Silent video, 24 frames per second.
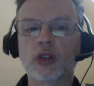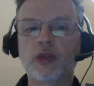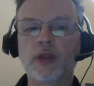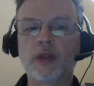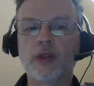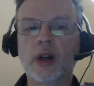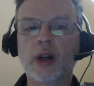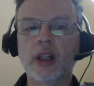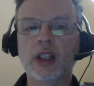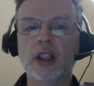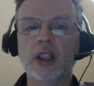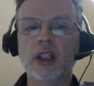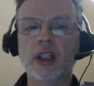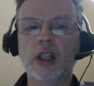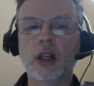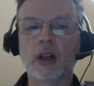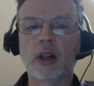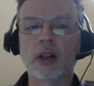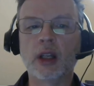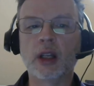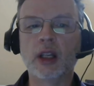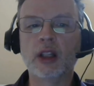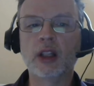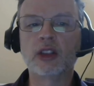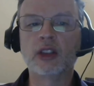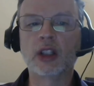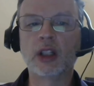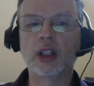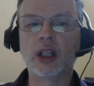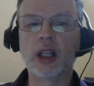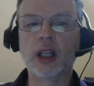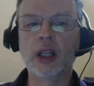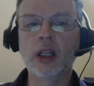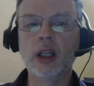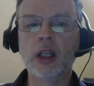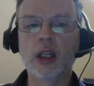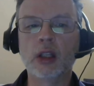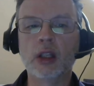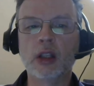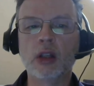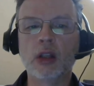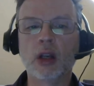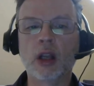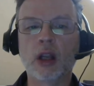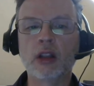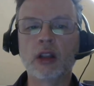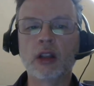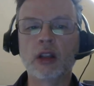you'll find in here is a link.
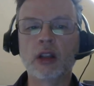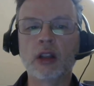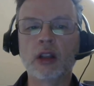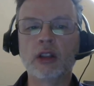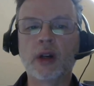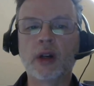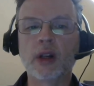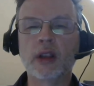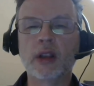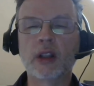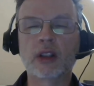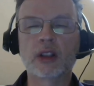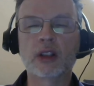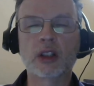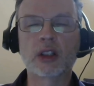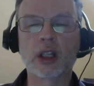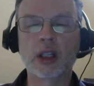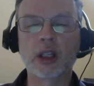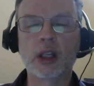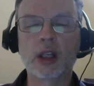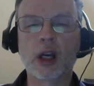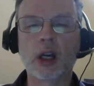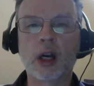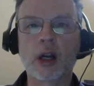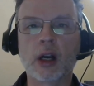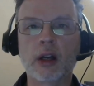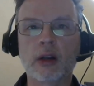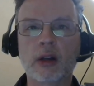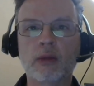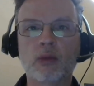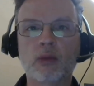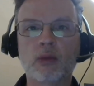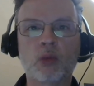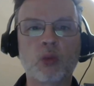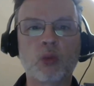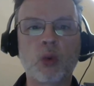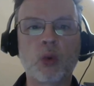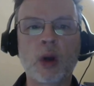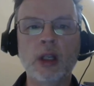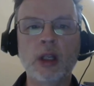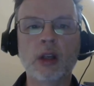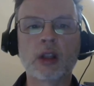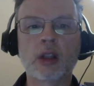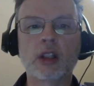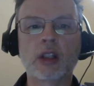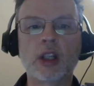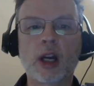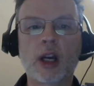You'll also find this link right
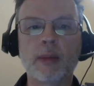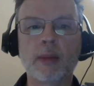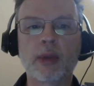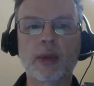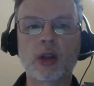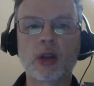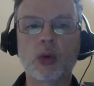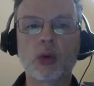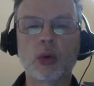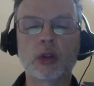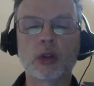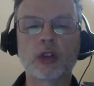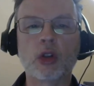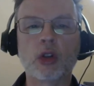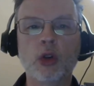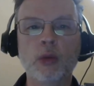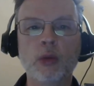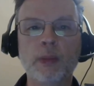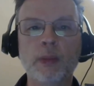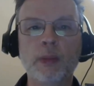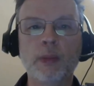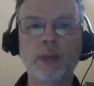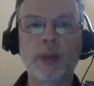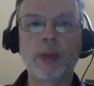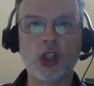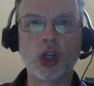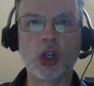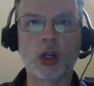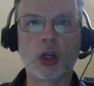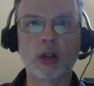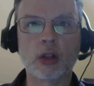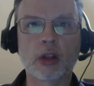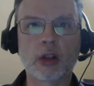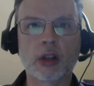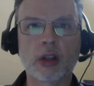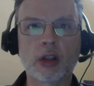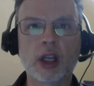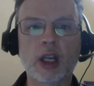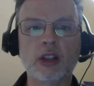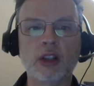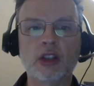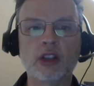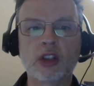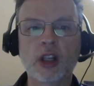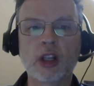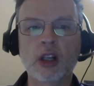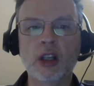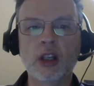near the top of the course homepage under the Getting
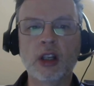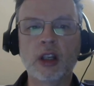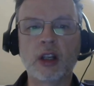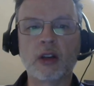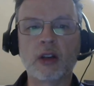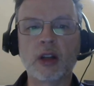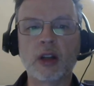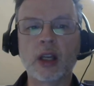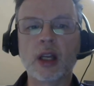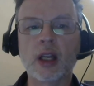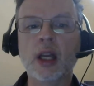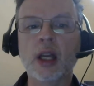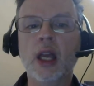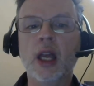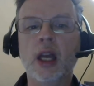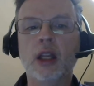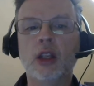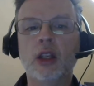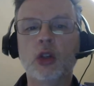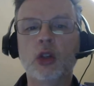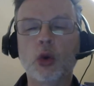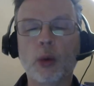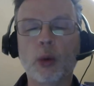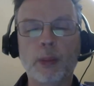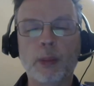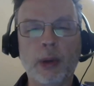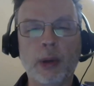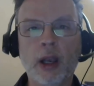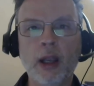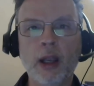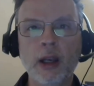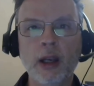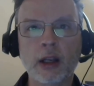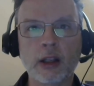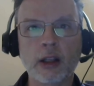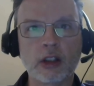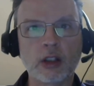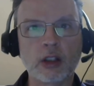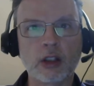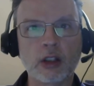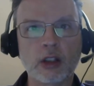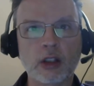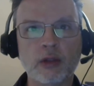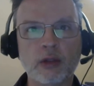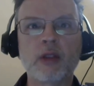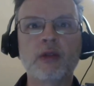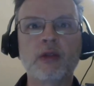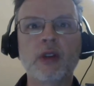Started area to a playlist of
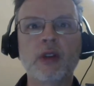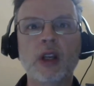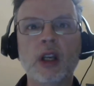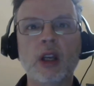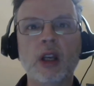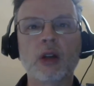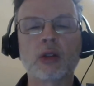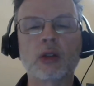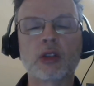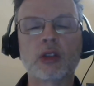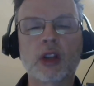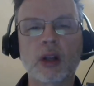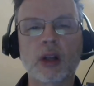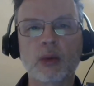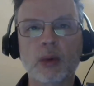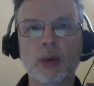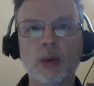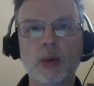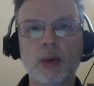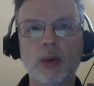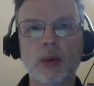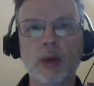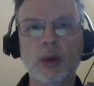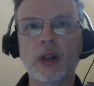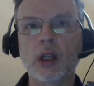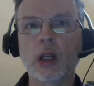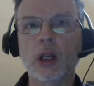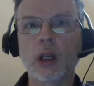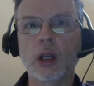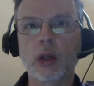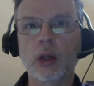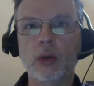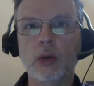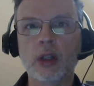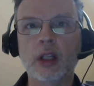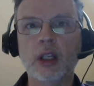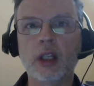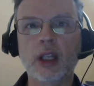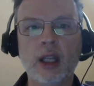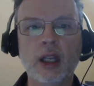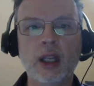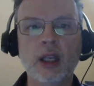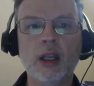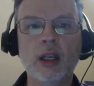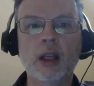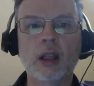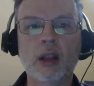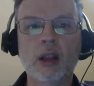all of the videos that we have included
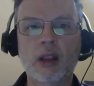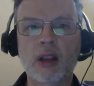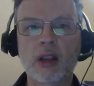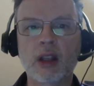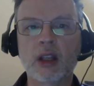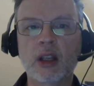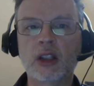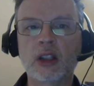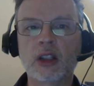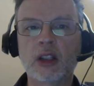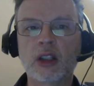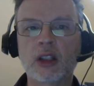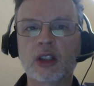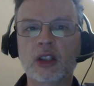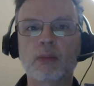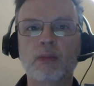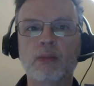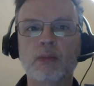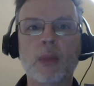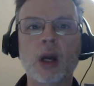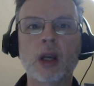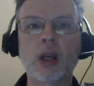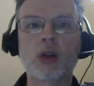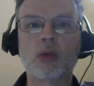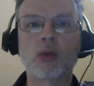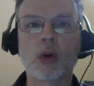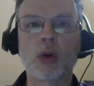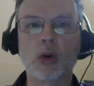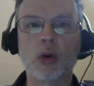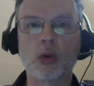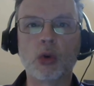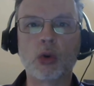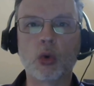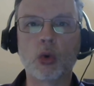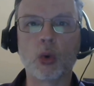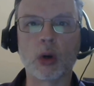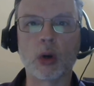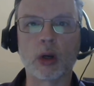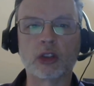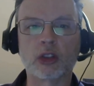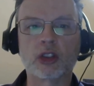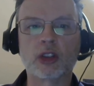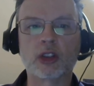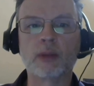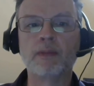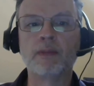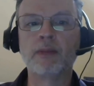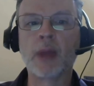in this micro
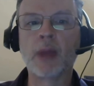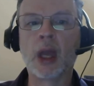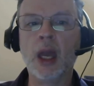course.